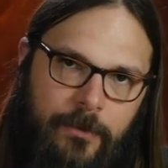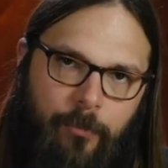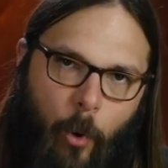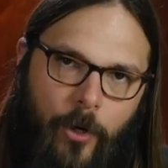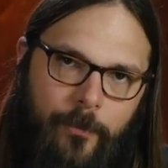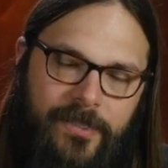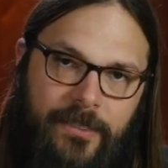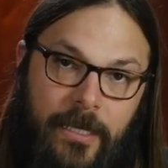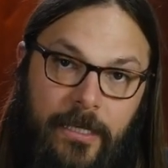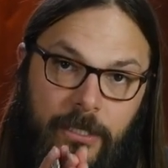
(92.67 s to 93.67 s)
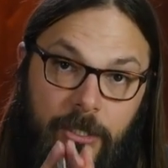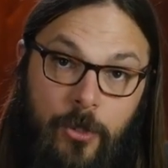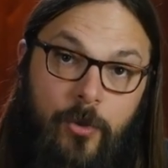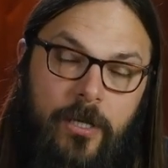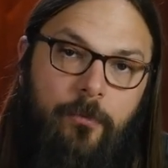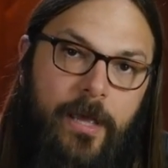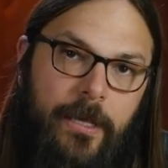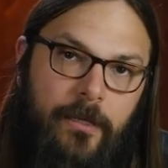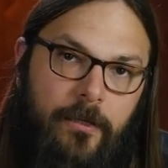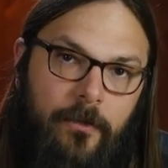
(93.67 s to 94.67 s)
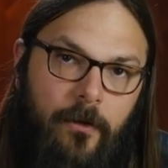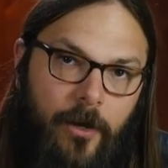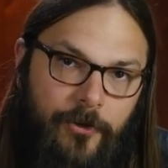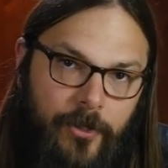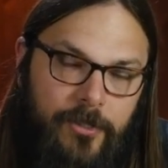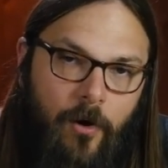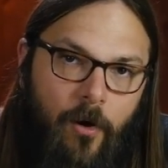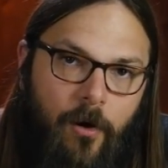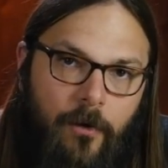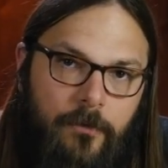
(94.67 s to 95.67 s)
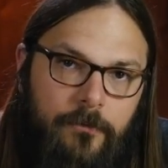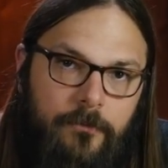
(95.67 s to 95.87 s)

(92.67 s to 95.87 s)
important mistake you can make on your guitar